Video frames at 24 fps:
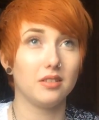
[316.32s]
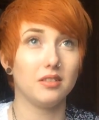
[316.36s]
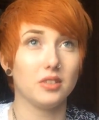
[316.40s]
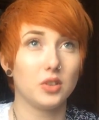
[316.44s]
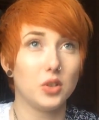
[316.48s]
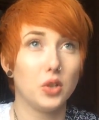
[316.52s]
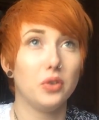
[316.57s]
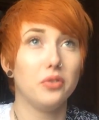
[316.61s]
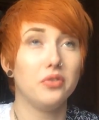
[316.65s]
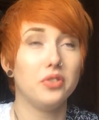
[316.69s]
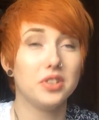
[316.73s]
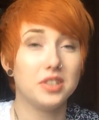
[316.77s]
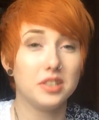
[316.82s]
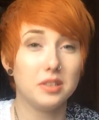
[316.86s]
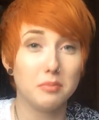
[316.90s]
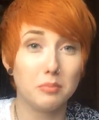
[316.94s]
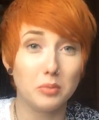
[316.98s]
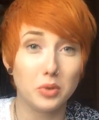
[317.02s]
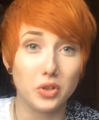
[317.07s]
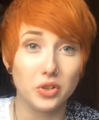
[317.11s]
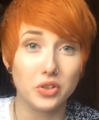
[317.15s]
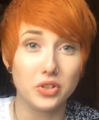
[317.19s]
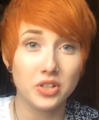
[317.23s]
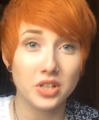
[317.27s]
covered in
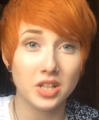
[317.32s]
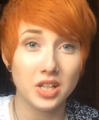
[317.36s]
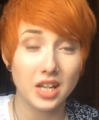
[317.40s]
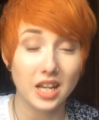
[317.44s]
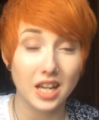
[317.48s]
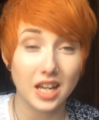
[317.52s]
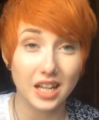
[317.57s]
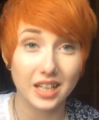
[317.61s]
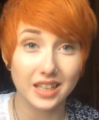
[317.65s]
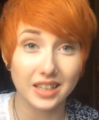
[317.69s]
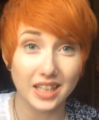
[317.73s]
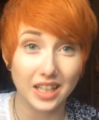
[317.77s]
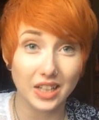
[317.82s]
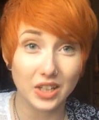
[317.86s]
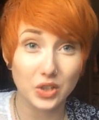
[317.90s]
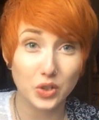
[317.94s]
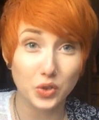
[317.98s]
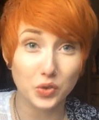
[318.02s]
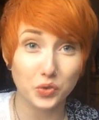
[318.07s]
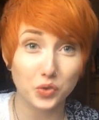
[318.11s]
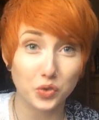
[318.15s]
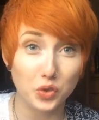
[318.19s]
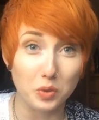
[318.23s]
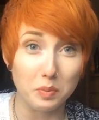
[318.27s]
mud and like
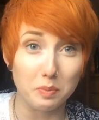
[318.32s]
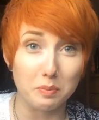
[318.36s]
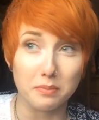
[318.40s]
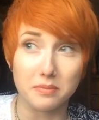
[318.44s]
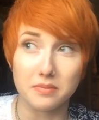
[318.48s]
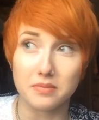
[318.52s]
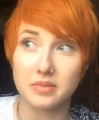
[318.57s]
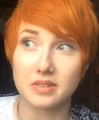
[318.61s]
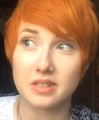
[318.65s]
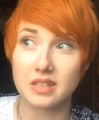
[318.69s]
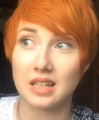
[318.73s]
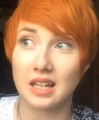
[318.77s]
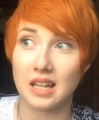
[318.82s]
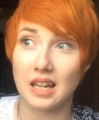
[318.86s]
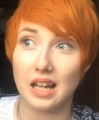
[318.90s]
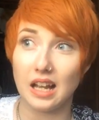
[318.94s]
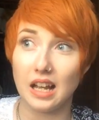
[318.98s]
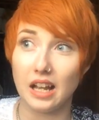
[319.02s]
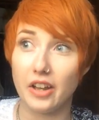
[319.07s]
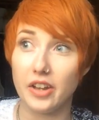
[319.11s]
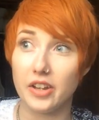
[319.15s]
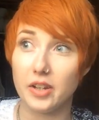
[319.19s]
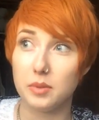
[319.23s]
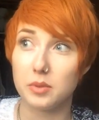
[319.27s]
crumbs,
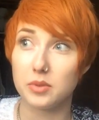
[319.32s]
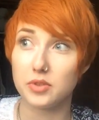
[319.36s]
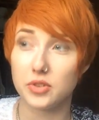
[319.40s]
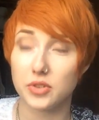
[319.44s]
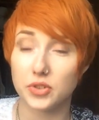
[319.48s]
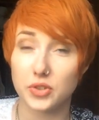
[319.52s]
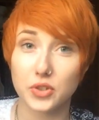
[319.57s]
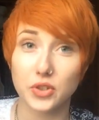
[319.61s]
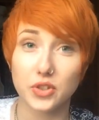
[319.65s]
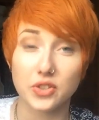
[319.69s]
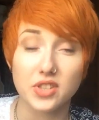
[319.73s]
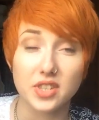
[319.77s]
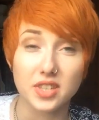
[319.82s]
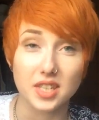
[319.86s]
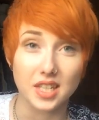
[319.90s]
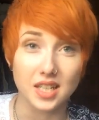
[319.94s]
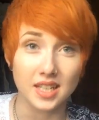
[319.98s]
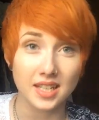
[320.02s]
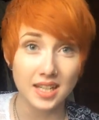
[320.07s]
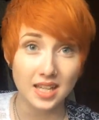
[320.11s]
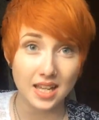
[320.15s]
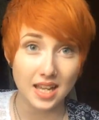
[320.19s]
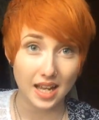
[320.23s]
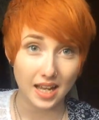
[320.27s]
and it was
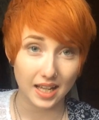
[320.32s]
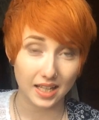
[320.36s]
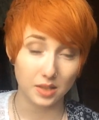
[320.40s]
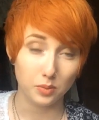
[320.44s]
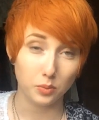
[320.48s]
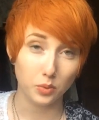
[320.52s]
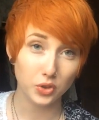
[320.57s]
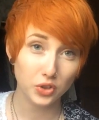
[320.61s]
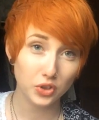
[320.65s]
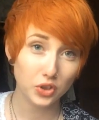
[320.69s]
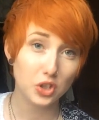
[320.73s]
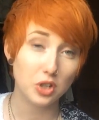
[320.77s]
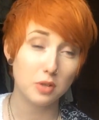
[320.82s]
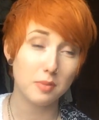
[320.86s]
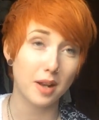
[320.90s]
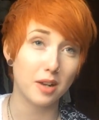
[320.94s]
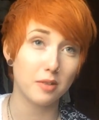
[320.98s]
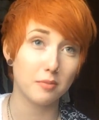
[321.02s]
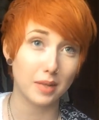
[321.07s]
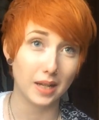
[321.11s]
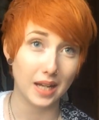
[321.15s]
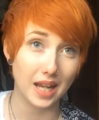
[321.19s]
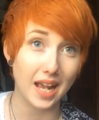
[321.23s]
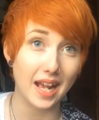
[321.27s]
disgusting, and it wouldn't come
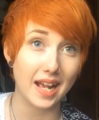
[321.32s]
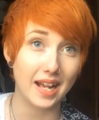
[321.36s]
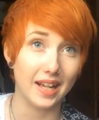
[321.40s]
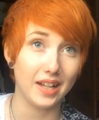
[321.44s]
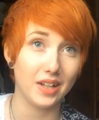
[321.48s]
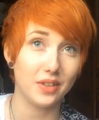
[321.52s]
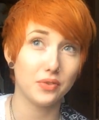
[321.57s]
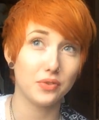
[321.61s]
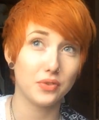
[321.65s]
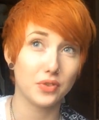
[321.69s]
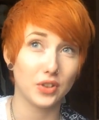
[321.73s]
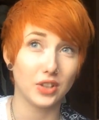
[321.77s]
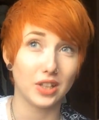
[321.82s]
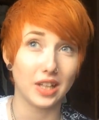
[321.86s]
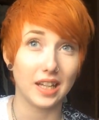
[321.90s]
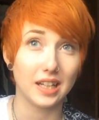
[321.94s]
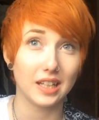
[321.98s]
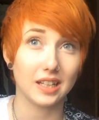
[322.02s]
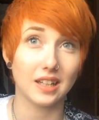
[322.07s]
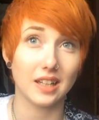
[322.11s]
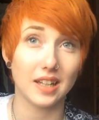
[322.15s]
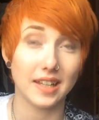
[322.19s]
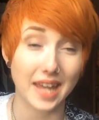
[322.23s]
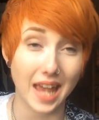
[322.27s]
out my hair for
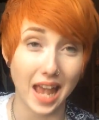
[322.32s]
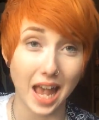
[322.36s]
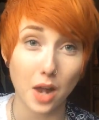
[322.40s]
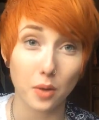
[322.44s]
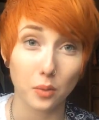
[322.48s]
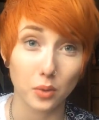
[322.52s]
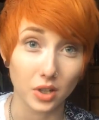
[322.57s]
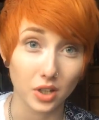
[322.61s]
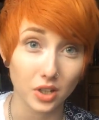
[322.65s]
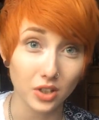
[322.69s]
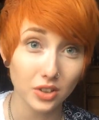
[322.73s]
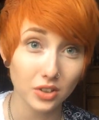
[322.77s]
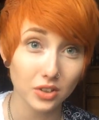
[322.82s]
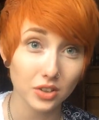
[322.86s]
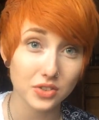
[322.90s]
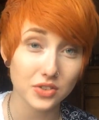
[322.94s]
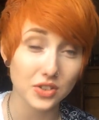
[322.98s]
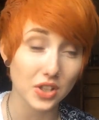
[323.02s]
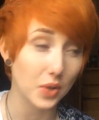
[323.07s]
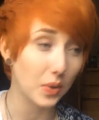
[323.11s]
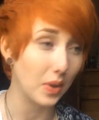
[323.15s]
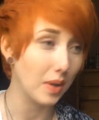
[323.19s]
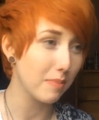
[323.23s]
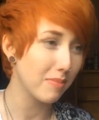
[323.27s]
like an hour.
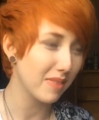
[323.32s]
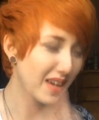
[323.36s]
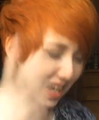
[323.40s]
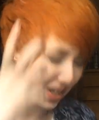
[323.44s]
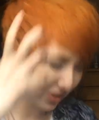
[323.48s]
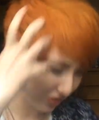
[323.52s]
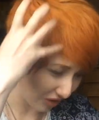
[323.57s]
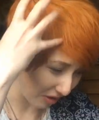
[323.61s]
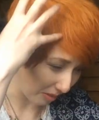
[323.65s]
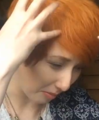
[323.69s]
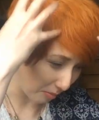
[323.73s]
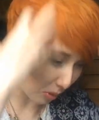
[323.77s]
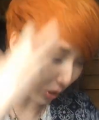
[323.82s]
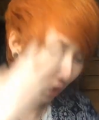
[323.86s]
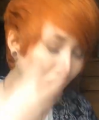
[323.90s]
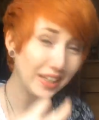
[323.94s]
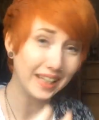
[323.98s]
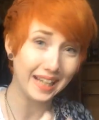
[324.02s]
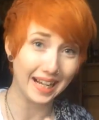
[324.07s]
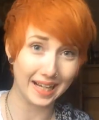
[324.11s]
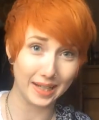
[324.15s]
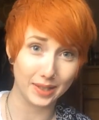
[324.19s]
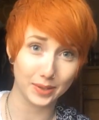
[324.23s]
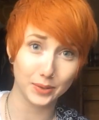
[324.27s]
So I'm there trying to pull
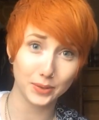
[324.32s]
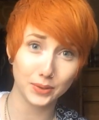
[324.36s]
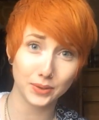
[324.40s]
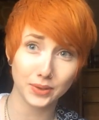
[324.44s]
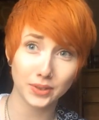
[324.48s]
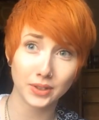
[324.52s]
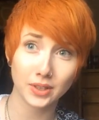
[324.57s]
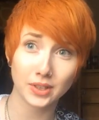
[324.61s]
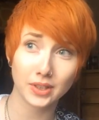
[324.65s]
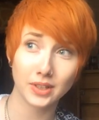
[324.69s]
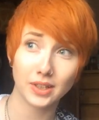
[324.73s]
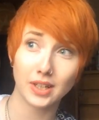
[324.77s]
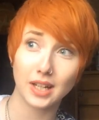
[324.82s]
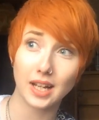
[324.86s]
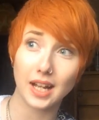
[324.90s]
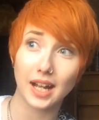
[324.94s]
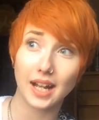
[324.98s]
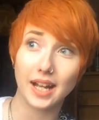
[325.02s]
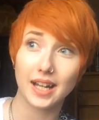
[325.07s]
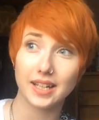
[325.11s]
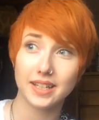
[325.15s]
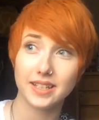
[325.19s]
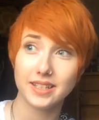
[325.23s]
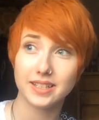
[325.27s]
it out,
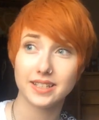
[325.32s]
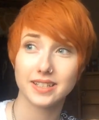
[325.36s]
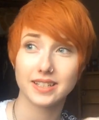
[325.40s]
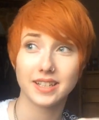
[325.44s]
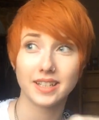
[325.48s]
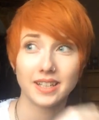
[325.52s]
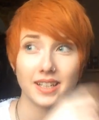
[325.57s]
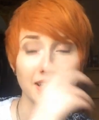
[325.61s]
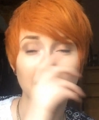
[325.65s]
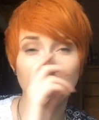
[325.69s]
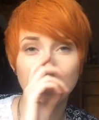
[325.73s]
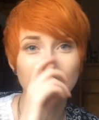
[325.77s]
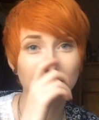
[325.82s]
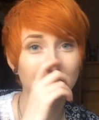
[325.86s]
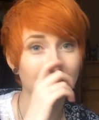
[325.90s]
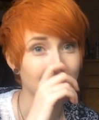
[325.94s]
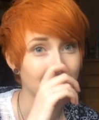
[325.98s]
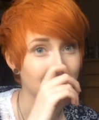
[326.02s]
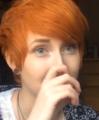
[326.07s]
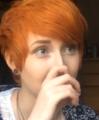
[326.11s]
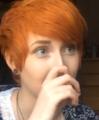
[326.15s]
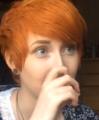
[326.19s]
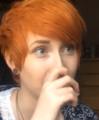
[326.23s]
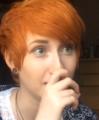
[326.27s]
and I'm making
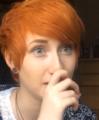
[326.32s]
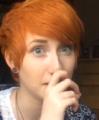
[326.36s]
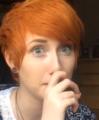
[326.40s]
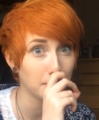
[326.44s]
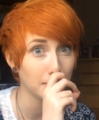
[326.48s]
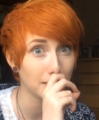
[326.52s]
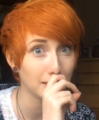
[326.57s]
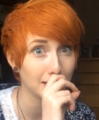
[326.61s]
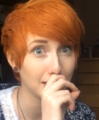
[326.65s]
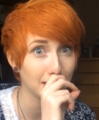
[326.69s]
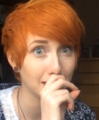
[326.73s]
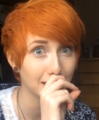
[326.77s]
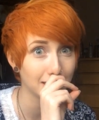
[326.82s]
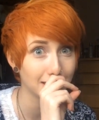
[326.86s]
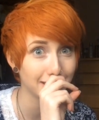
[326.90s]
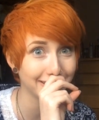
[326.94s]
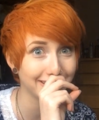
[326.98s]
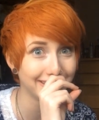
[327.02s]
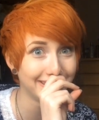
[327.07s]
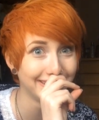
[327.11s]
this sound really bad,